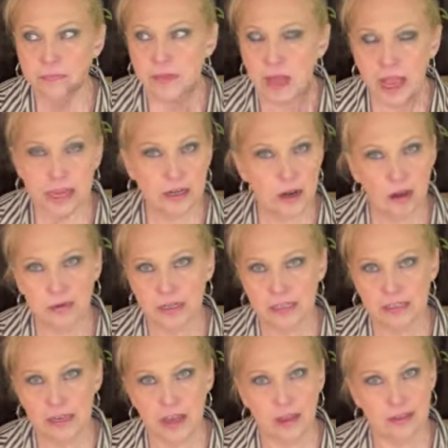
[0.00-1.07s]
I can already
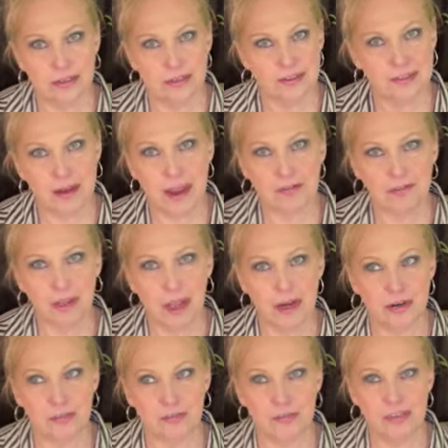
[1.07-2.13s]
tell it doesn't have a lot
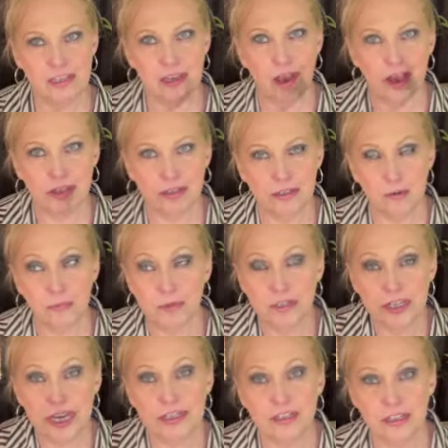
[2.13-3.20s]
of sillage, you know,
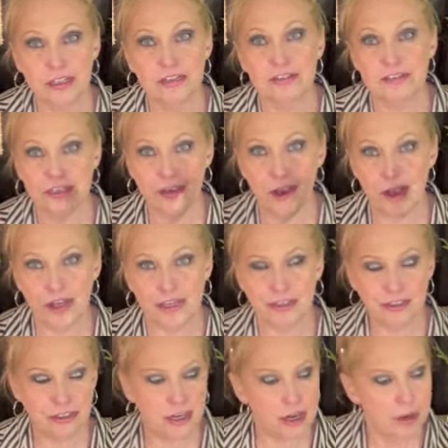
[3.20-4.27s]
projection
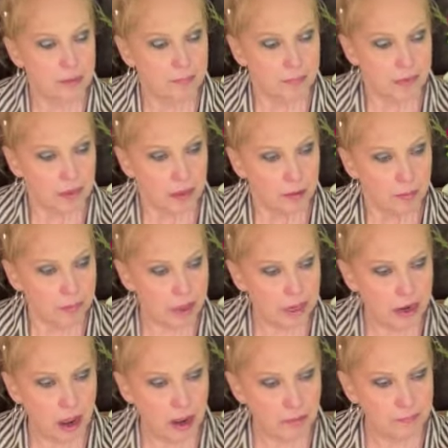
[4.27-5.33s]
sillage. But
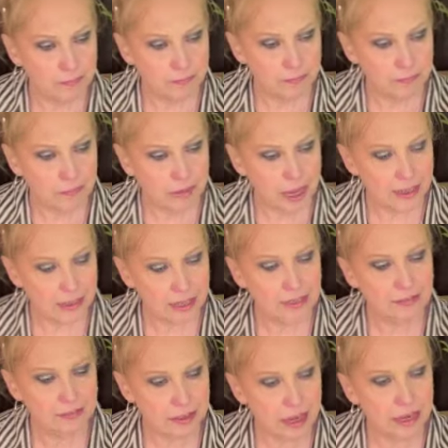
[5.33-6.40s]
I think
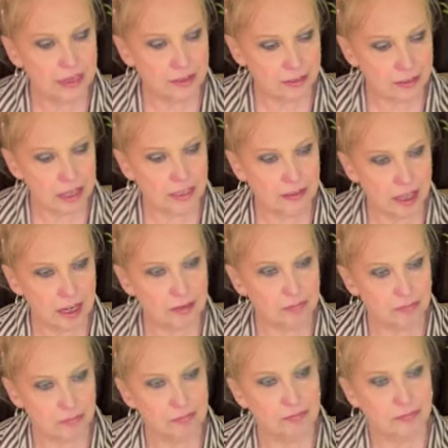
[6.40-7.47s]
it's the kind of thing that
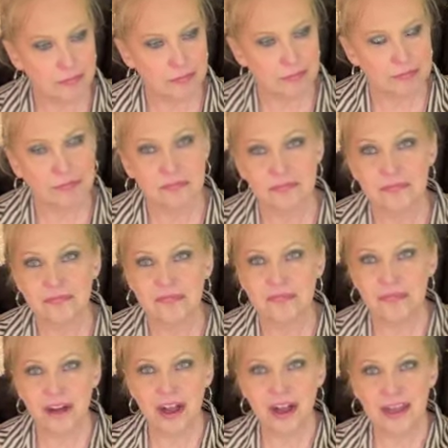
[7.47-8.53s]

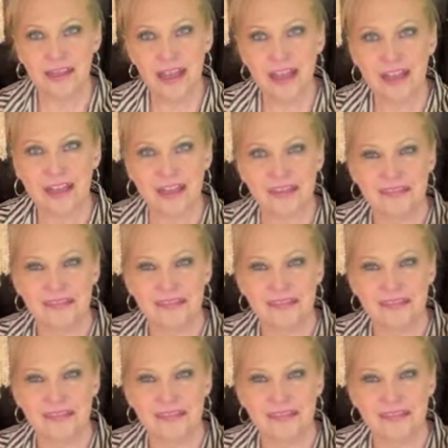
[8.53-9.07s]
I like.